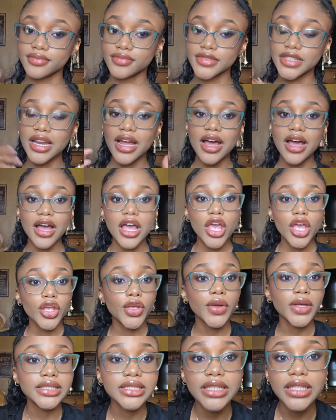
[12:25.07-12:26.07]
Ta-da!
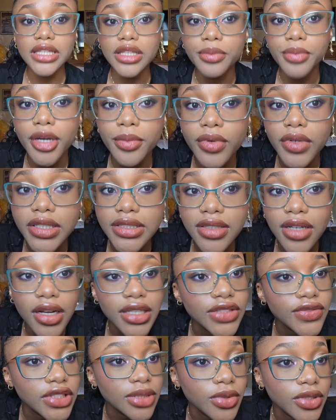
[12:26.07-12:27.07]
You can see that the purple is not
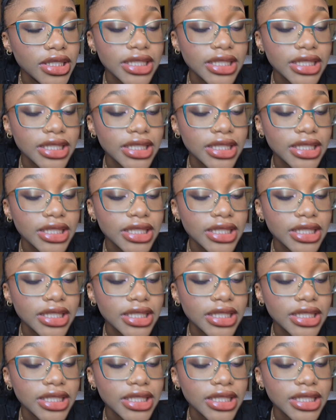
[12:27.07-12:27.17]
as visible.